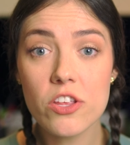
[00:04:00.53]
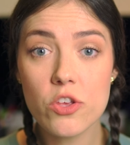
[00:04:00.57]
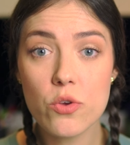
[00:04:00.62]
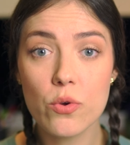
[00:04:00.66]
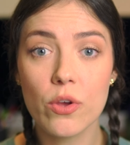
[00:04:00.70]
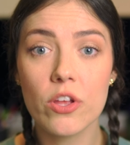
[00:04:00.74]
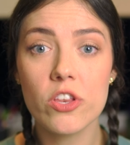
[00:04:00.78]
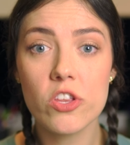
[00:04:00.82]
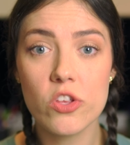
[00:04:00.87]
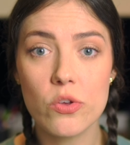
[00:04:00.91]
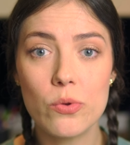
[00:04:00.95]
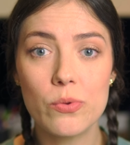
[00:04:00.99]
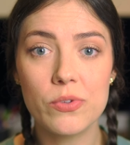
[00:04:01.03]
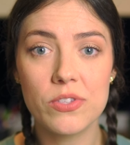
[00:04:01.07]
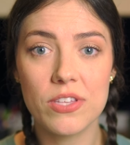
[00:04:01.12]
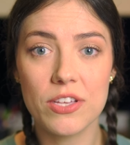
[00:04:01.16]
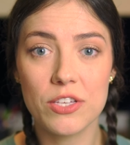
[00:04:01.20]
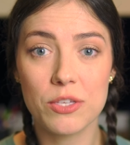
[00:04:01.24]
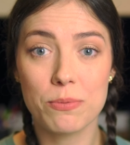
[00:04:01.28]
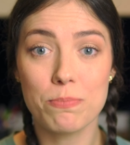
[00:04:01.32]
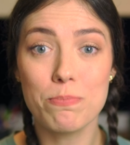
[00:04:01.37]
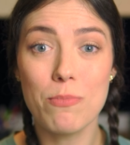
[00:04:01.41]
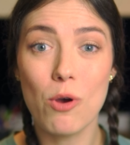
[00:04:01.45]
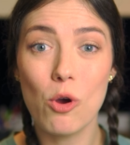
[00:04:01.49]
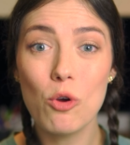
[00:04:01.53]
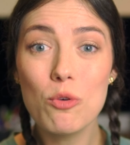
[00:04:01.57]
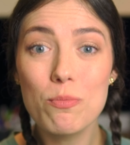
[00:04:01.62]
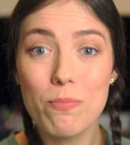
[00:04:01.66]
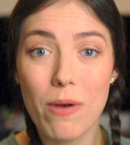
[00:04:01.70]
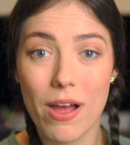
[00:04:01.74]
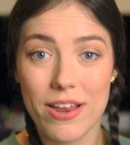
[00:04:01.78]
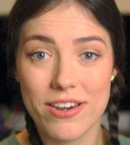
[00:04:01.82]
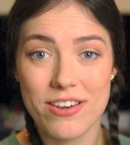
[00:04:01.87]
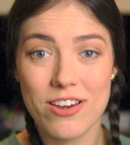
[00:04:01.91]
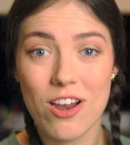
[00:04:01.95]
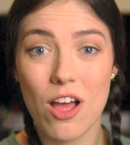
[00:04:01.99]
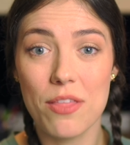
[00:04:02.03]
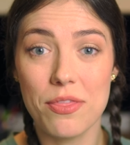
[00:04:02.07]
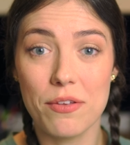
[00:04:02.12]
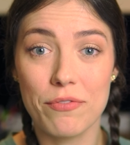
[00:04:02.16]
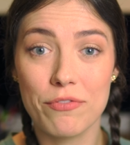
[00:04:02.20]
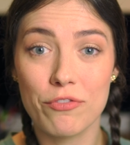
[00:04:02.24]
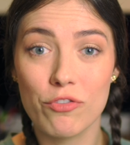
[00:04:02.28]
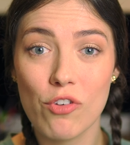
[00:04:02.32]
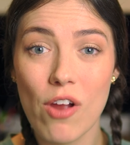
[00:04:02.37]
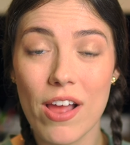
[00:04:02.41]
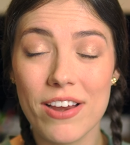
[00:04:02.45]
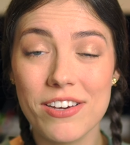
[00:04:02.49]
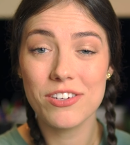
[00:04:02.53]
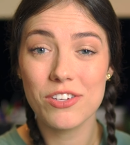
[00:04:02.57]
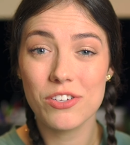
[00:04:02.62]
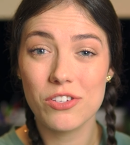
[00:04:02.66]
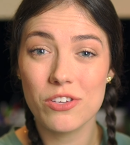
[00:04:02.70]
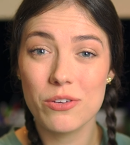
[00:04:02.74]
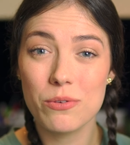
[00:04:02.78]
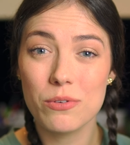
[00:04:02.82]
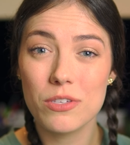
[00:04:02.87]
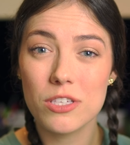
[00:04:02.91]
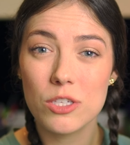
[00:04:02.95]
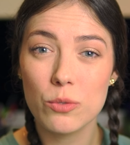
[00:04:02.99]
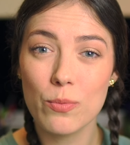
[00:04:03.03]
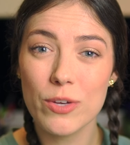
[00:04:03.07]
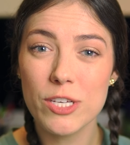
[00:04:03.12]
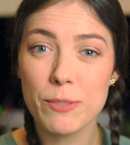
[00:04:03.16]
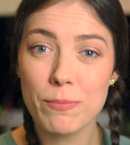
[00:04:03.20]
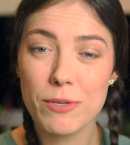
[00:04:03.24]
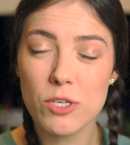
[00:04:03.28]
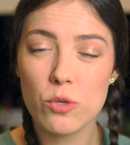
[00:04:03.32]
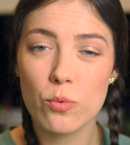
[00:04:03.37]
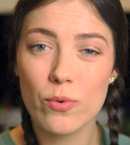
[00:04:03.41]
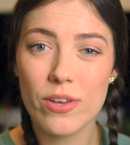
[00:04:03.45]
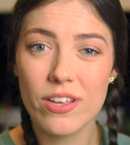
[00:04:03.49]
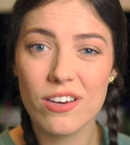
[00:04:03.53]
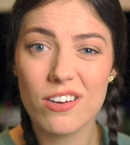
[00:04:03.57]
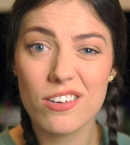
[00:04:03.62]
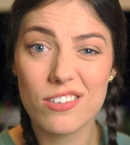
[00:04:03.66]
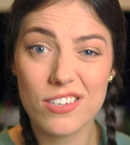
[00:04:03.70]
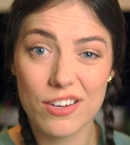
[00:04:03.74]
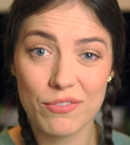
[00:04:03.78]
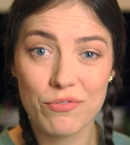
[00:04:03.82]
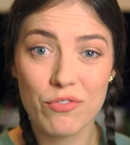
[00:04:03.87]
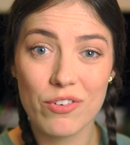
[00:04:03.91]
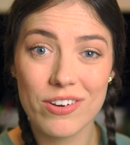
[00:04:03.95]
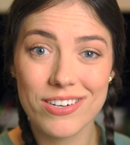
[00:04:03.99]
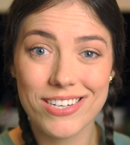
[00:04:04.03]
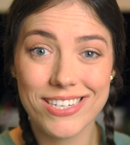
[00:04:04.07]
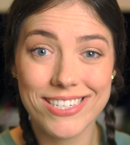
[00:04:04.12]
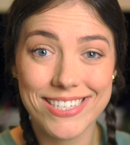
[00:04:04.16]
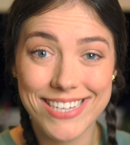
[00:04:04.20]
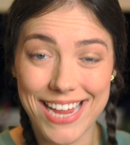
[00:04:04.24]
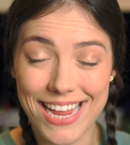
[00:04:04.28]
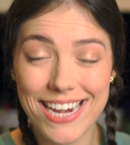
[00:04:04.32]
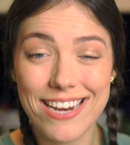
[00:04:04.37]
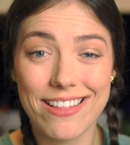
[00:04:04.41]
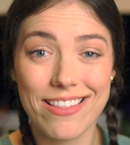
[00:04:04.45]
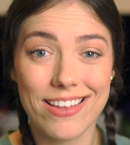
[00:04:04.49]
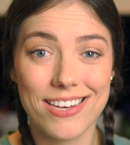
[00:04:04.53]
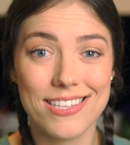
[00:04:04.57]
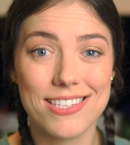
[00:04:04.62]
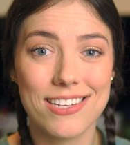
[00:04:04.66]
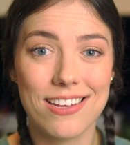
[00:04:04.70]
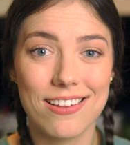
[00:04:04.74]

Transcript: you can use this mode button on the front to switch between different data that it's